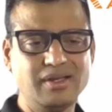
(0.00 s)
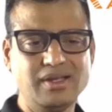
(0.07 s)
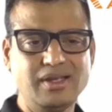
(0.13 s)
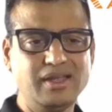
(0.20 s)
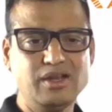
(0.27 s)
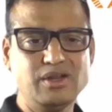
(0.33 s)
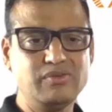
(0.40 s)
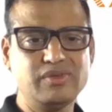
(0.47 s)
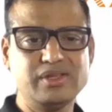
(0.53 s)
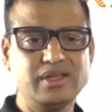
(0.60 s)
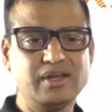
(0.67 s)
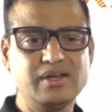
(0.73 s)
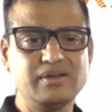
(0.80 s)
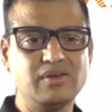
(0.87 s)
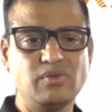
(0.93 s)

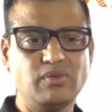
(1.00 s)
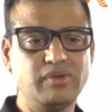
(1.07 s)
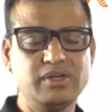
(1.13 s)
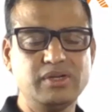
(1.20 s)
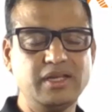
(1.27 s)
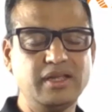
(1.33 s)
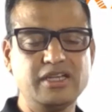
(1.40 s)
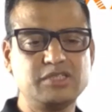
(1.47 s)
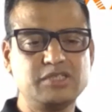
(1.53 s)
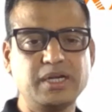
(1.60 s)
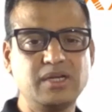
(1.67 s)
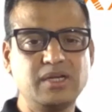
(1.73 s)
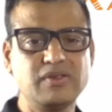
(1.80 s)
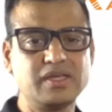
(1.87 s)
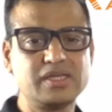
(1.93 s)
whether
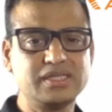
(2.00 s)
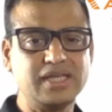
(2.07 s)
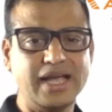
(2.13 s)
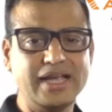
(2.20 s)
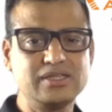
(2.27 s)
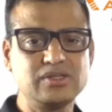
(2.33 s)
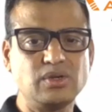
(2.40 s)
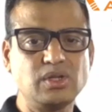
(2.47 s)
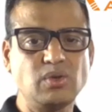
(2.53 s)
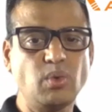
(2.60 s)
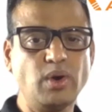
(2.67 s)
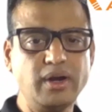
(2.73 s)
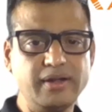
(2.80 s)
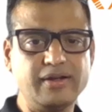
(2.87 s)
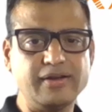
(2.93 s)
irrespective of the size or the
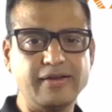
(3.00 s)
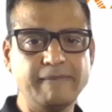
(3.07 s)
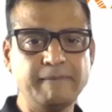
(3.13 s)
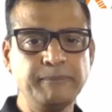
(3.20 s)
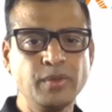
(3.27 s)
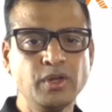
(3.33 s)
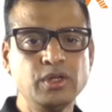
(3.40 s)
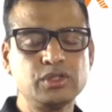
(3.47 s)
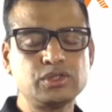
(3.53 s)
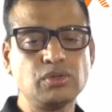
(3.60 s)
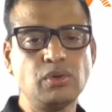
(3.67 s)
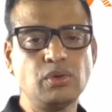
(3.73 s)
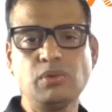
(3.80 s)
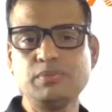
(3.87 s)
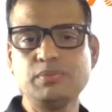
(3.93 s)
vertical.
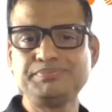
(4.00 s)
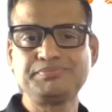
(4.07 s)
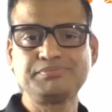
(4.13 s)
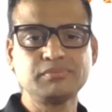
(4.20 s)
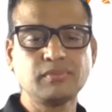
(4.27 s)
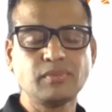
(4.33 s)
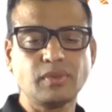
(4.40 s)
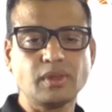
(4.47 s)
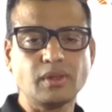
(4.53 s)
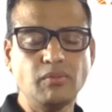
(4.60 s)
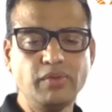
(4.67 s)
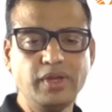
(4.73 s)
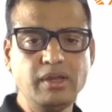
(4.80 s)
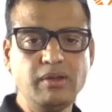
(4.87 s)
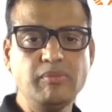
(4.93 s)
So
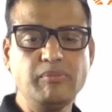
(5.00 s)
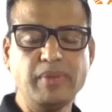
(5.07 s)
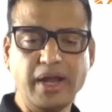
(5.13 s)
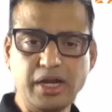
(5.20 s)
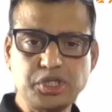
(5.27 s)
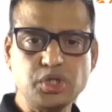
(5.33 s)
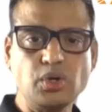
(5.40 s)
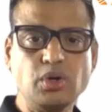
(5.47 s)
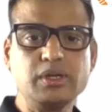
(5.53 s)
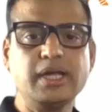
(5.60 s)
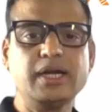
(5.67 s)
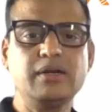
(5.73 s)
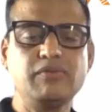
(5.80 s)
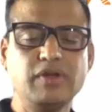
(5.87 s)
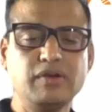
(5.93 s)
we made sure
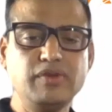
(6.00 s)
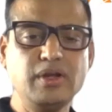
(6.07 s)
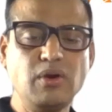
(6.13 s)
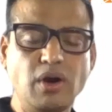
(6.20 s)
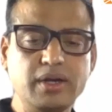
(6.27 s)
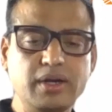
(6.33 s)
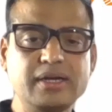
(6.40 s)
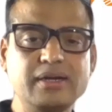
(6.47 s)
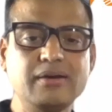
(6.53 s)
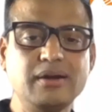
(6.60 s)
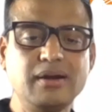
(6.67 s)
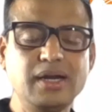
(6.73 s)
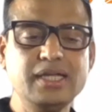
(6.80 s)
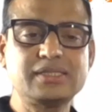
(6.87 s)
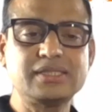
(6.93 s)
that when we got that
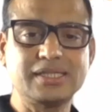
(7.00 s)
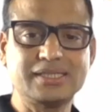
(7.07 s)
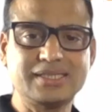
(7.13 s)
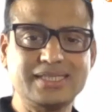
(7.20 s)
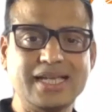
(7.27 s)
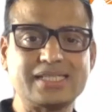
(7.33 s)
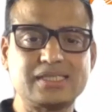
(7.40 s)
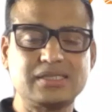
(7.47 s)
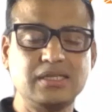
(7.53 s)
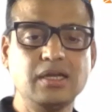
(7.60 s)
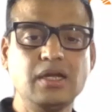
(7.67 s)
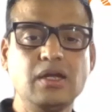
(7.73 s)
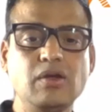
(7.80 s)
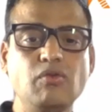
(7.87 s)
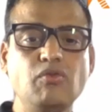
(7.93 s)
early success,
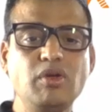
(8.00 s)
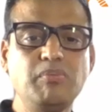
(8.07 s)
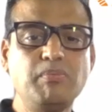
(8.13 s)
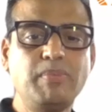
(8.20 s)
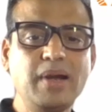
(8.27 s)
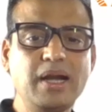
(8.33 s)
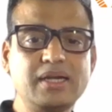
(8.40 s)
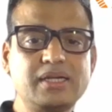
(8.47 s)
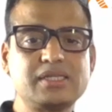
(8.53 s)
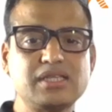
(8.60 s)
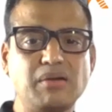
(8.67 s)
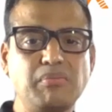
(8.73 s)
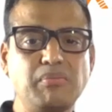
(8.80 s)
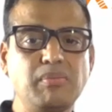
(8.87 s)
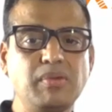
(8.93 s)
we built
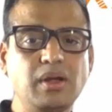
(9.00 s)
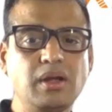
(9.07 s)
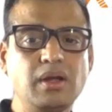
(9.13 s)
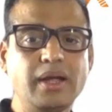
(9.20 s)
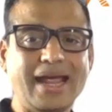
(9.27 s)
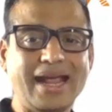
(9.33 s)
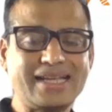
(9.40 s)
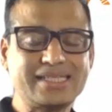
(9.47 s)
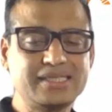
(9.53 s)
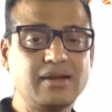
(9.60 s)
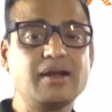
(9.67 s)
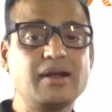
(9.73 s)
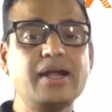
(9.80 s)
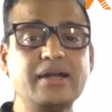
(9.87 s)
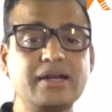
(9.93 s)
some
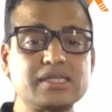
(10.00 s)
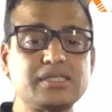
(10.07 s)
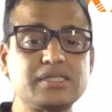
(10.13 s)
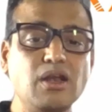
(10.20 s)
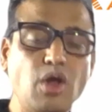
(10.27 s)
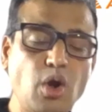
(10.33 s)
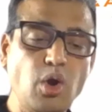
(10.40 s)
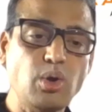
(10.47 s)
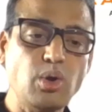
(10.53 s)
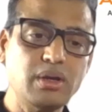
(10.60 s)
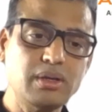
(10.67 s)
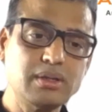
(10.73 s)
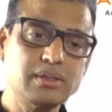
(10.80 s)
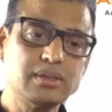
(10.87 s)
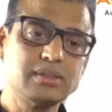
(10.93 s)
accelerators
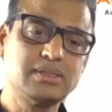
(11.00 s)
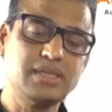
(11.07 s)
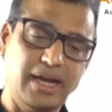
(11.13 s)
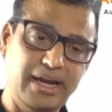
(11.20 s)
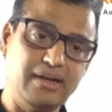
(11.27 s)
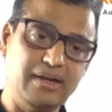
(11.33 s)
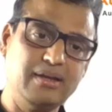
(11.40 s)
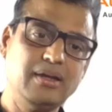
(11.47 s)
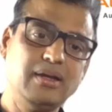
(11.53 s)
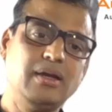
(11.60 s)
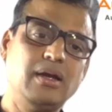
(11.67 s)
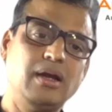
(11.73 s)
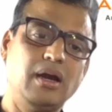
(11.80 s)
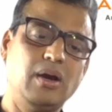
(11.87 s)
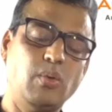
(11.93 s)
alongside
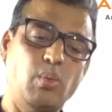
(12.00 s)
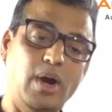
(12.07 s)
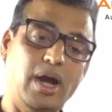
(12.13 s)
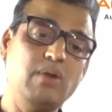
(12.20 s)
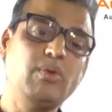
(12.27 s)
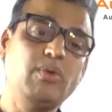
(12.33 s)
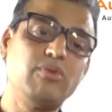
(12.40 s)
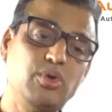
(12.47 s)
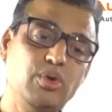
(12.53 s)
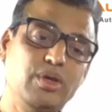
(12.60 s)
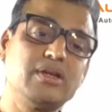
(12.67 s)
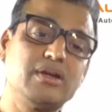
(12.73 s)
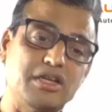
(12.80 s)
while we were doing the